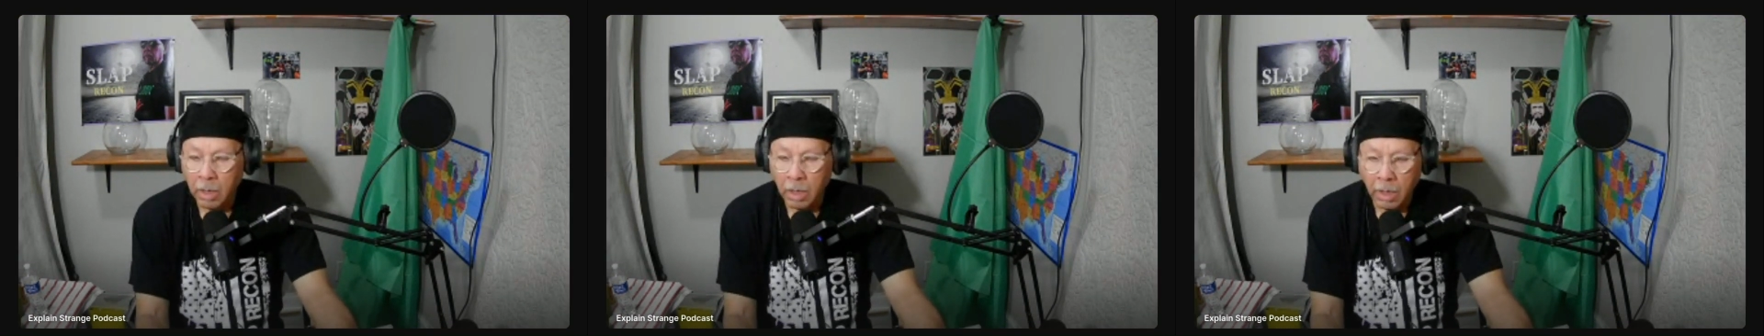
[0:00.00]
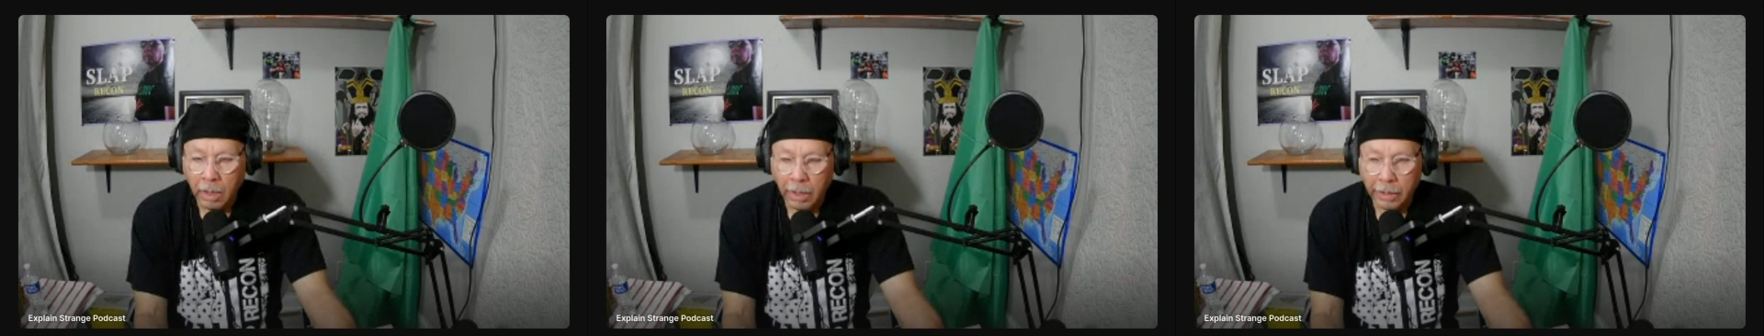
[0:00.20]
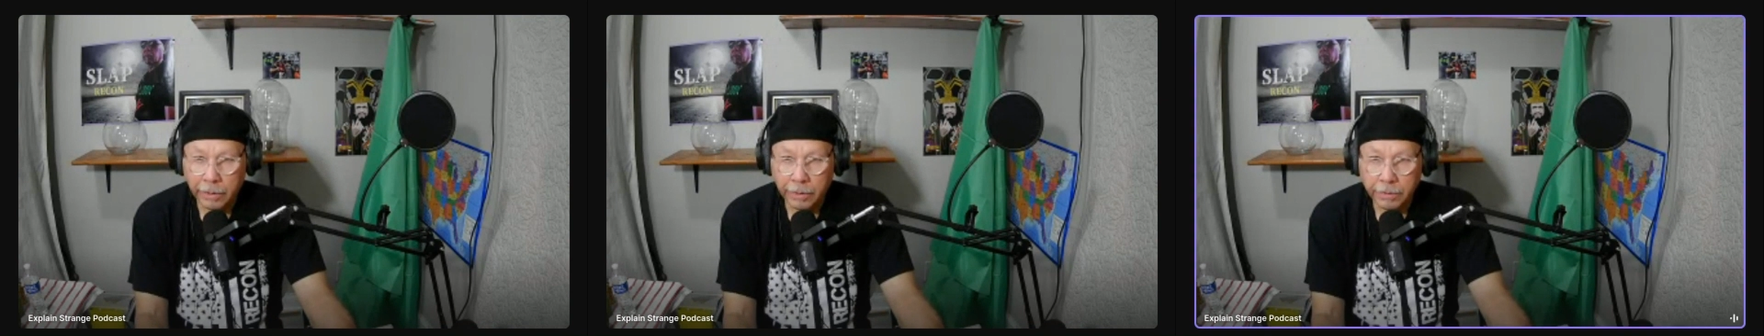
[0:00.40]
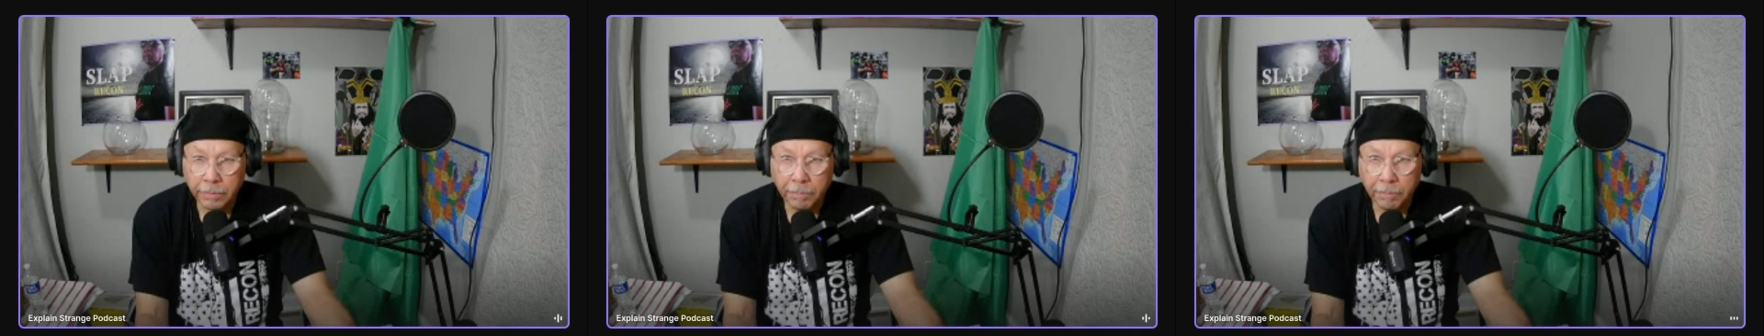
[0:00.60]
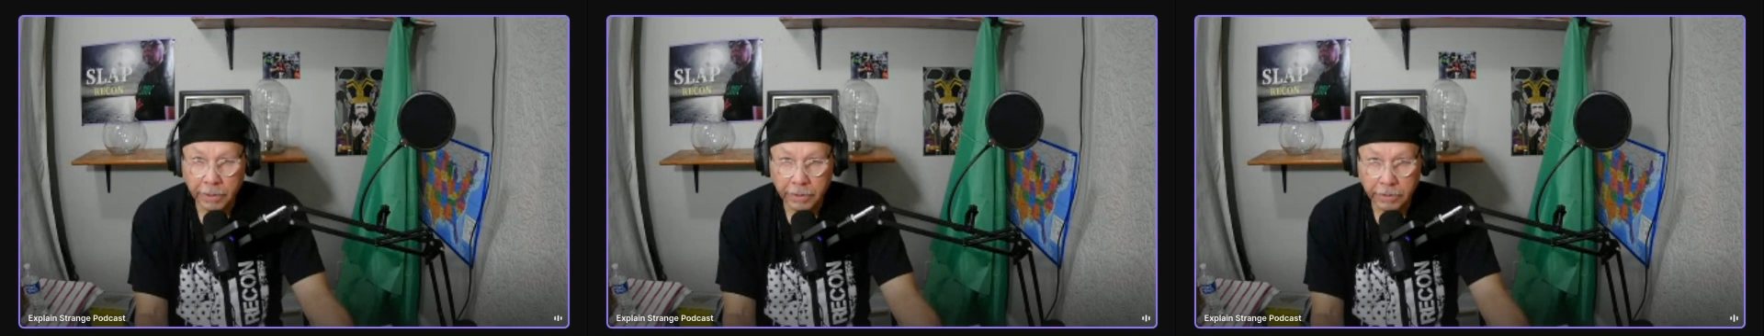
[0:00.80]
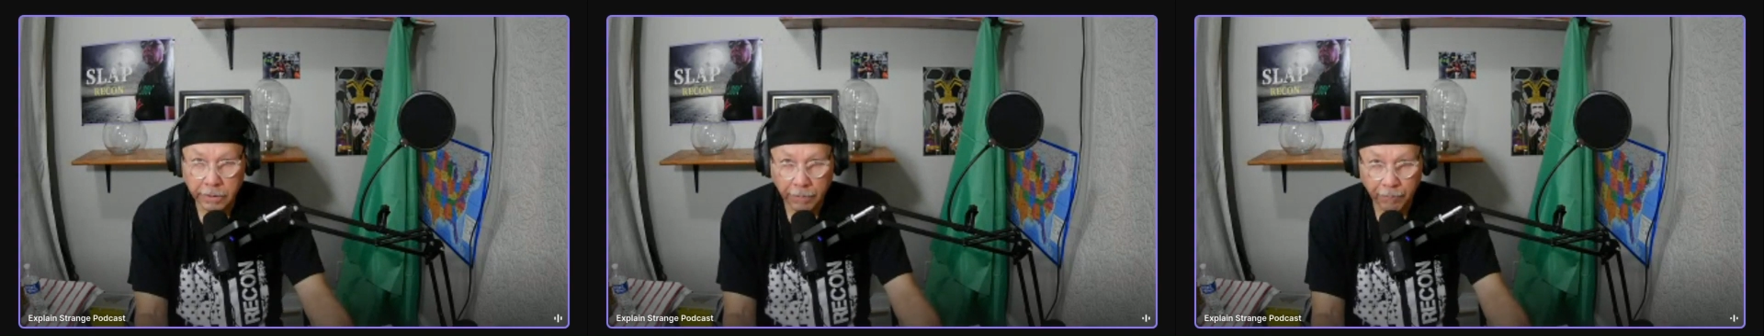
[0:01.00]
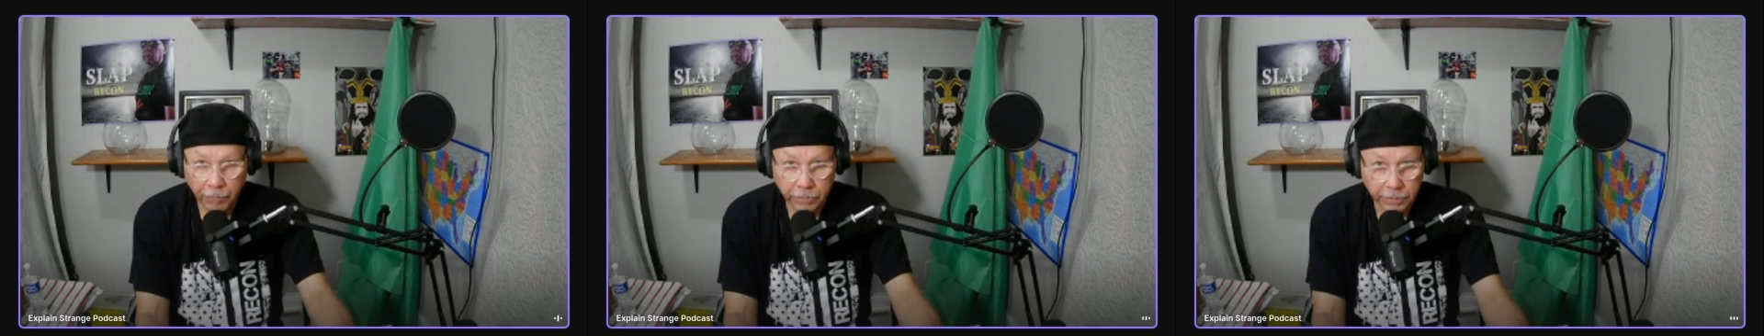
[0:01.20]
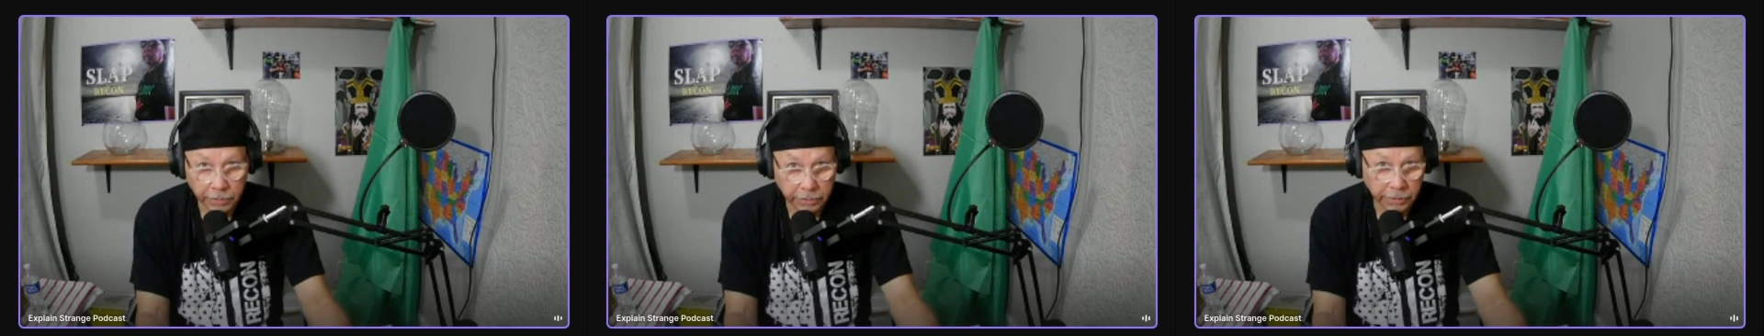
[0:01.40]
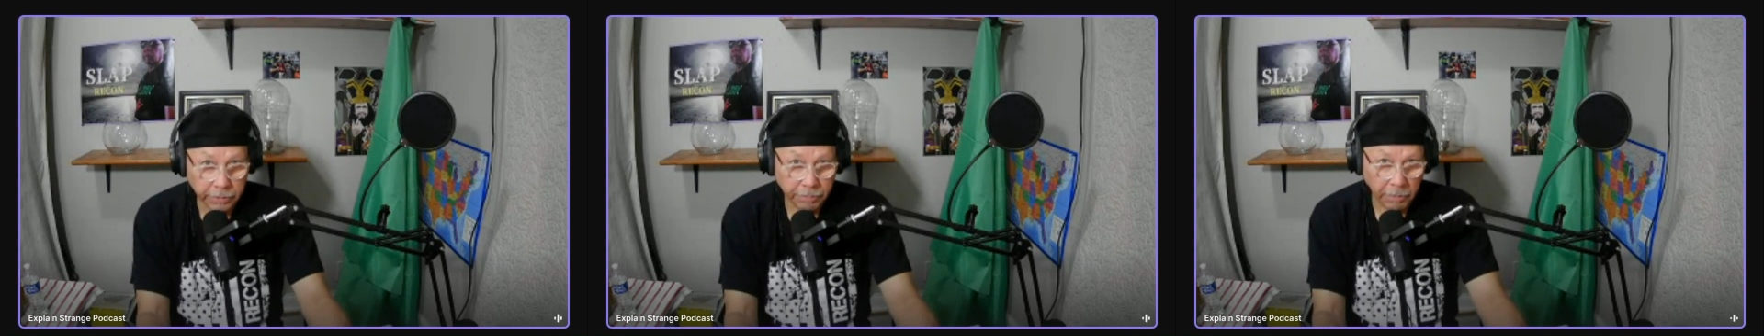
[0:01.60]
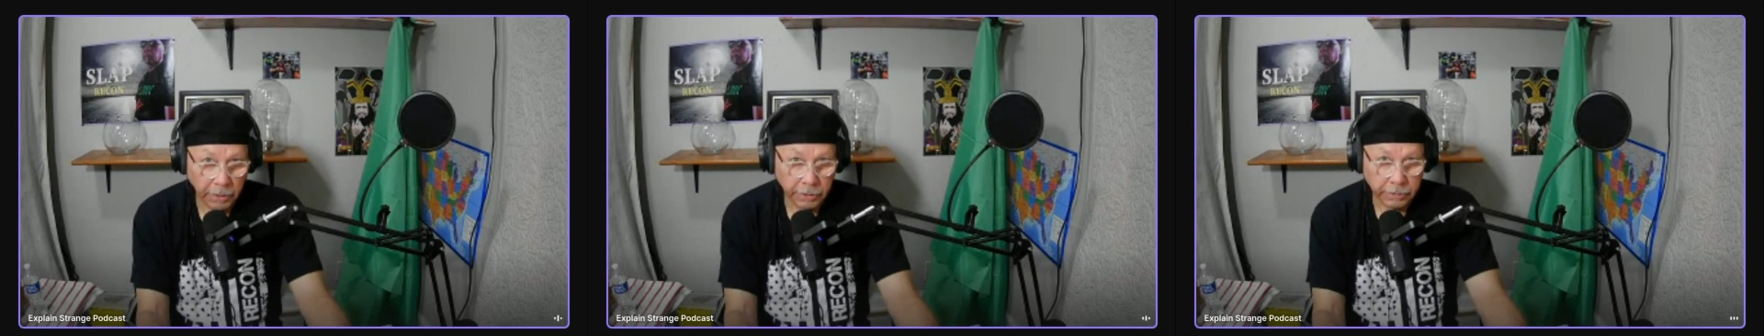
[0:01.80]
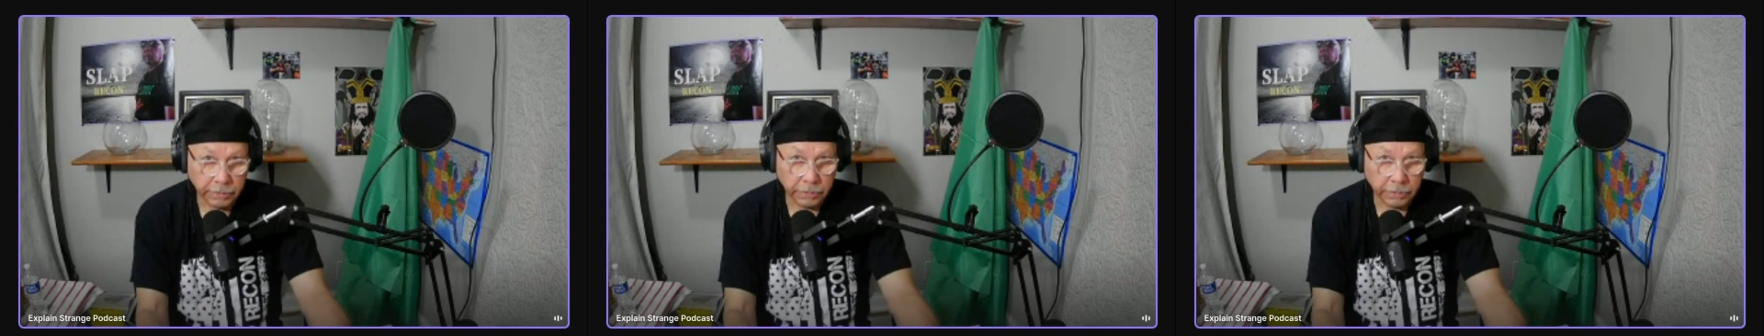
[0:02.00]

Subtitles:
And there's a big difference in these mics,